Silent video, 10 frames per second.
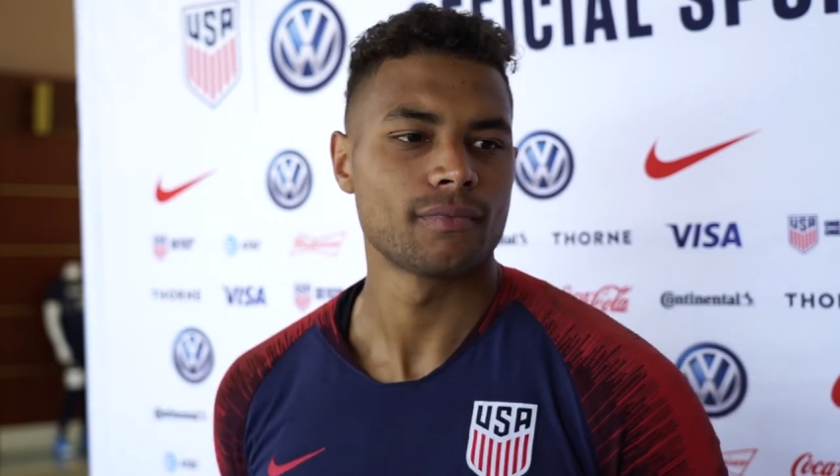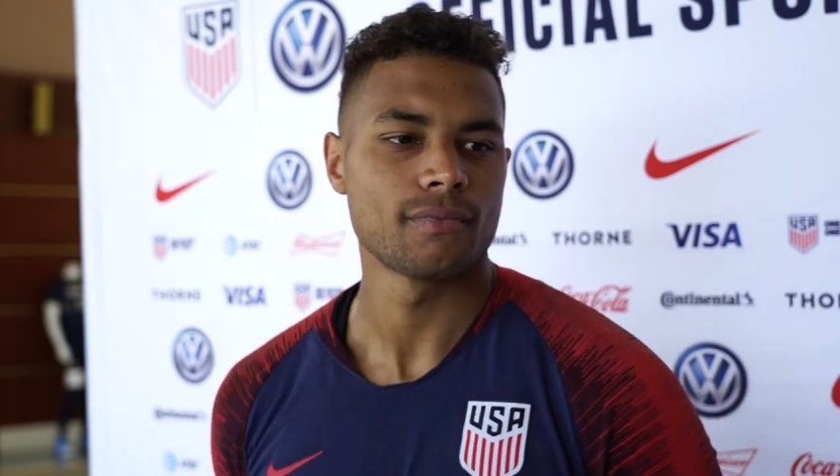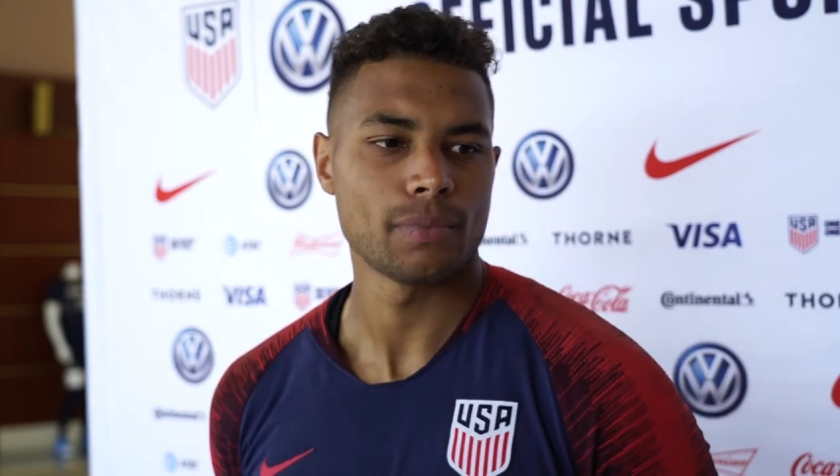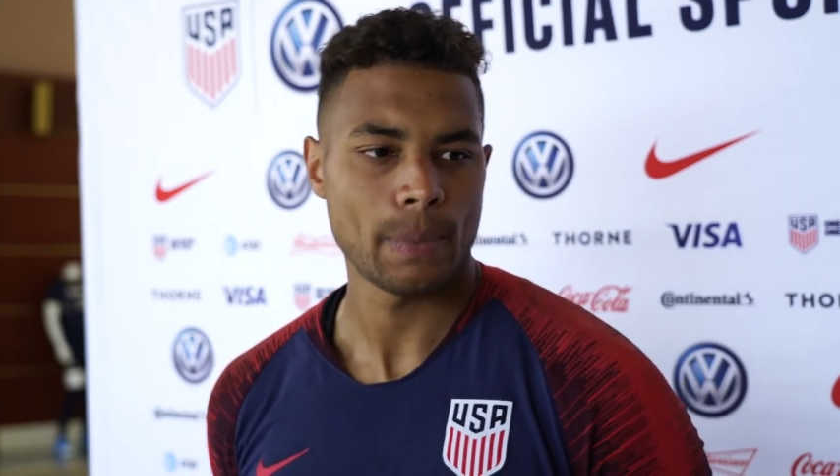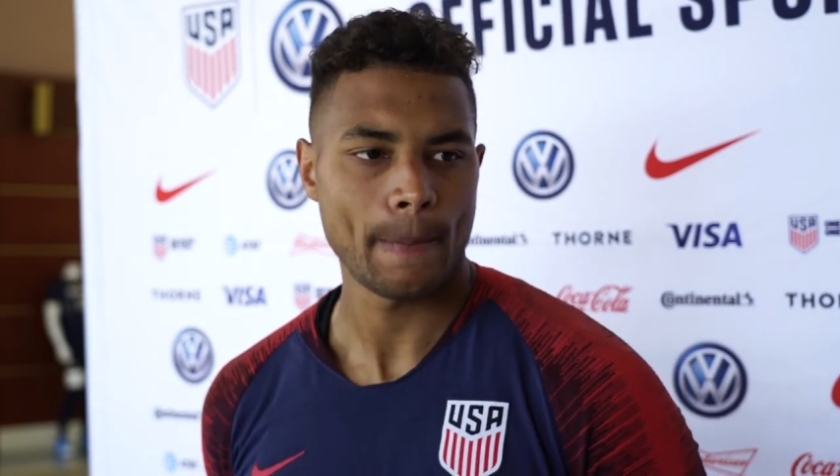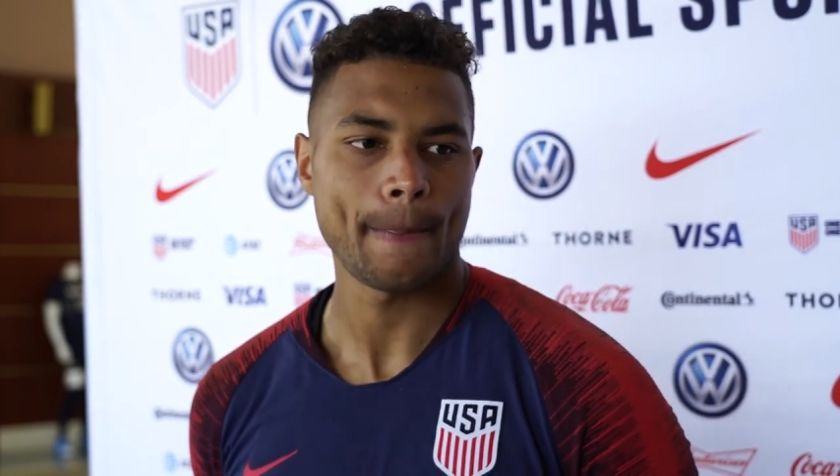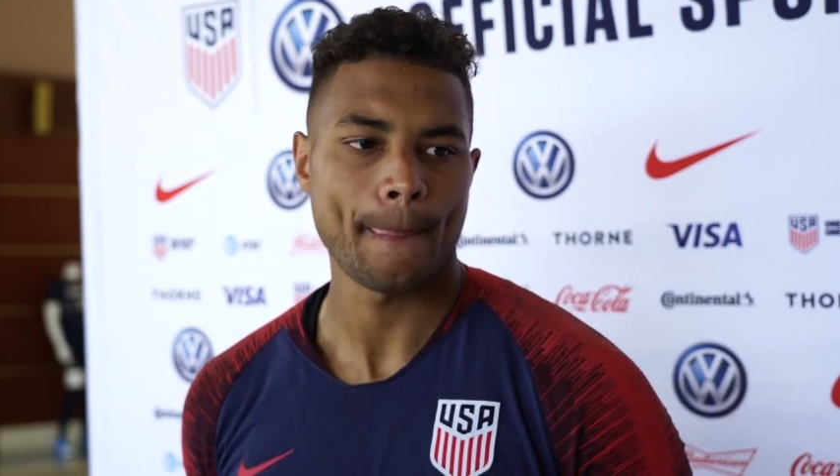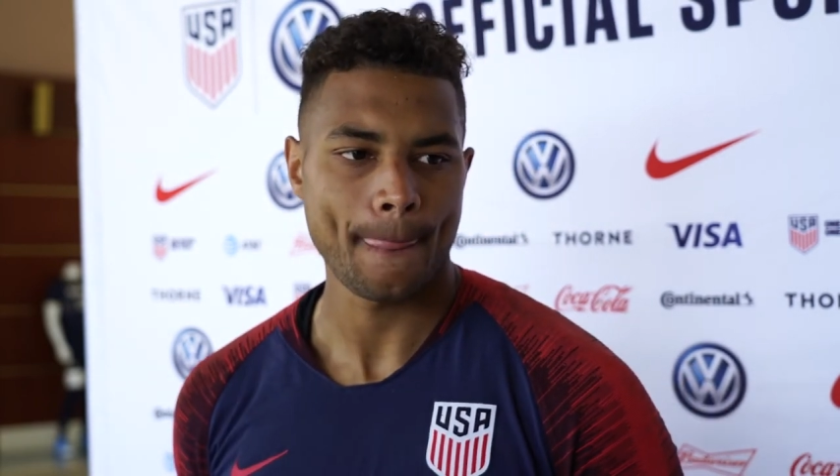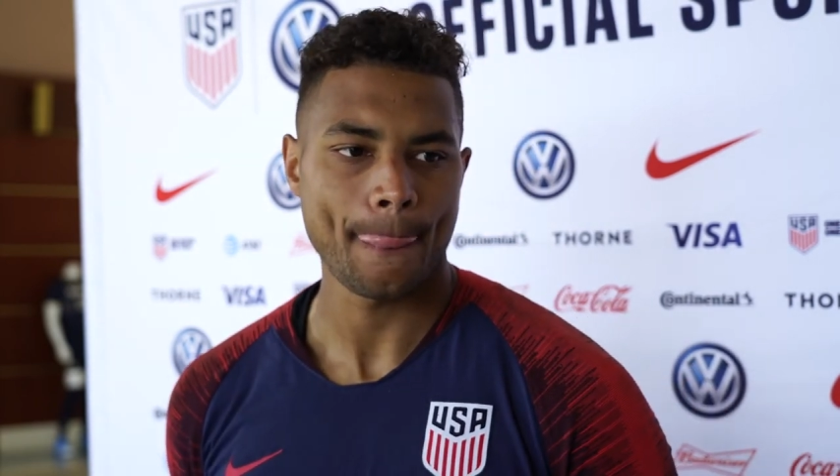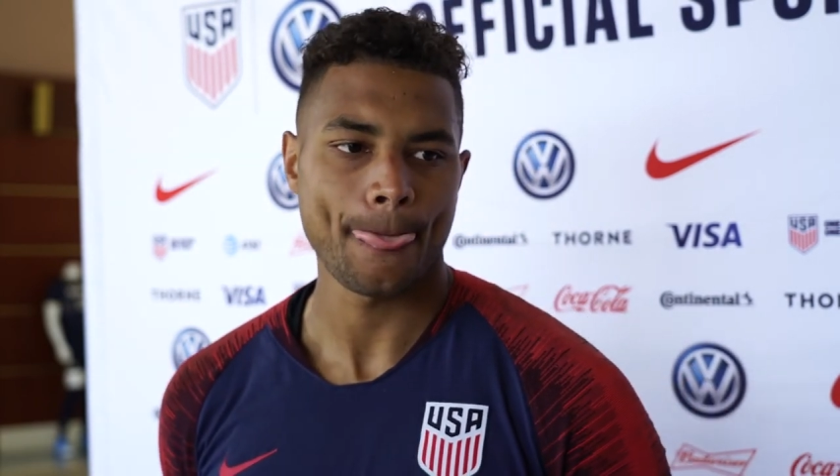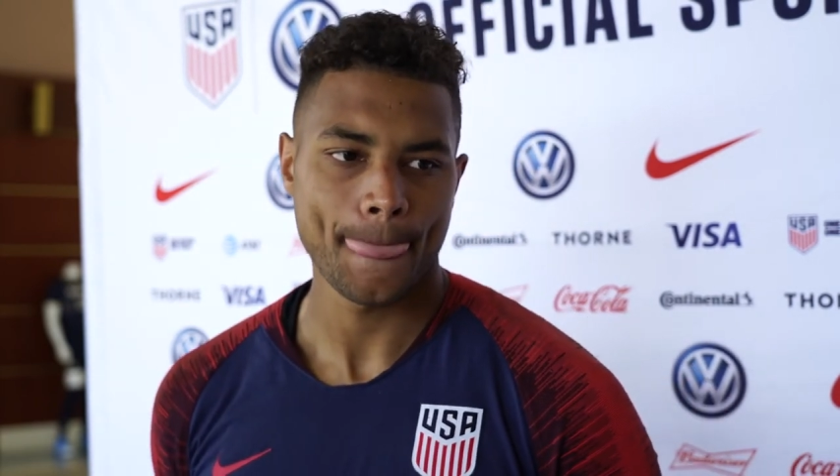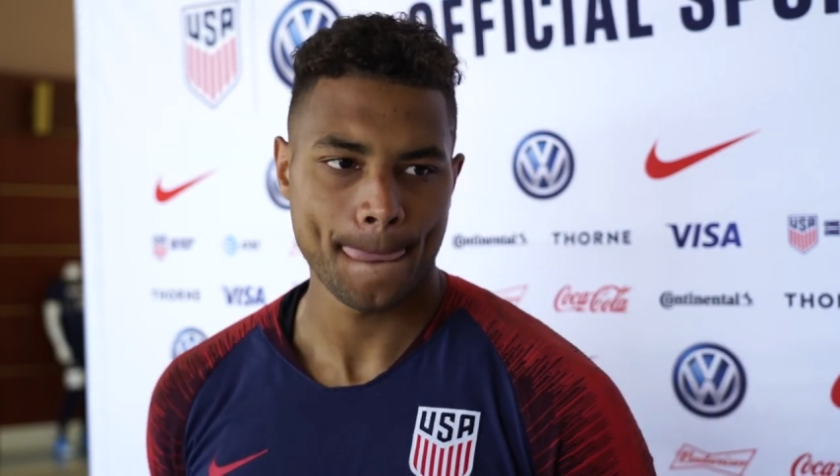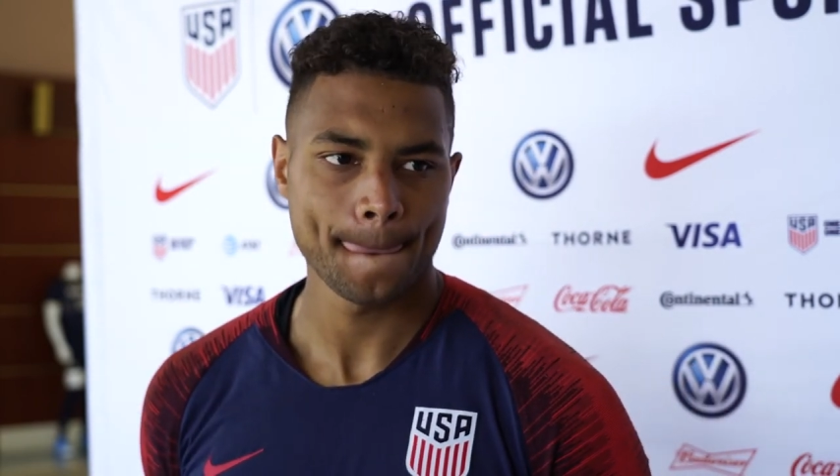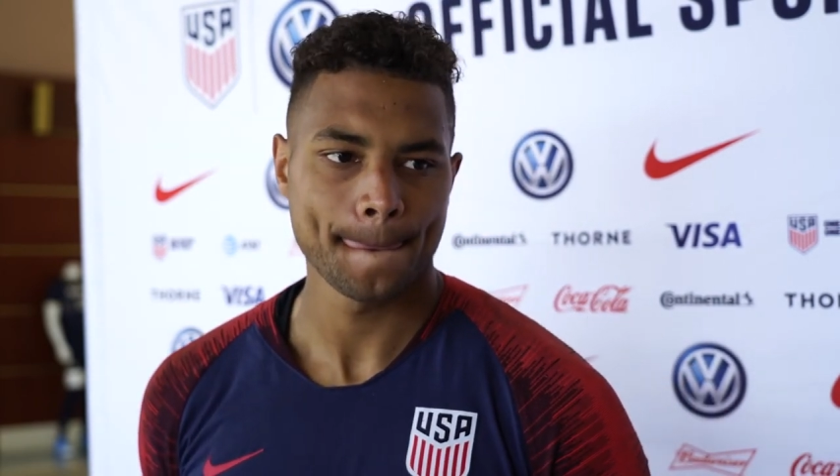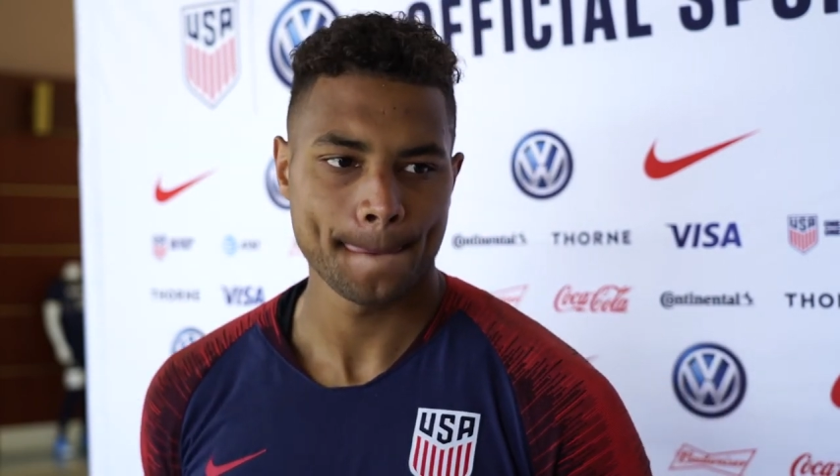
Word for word: country, new culture, new team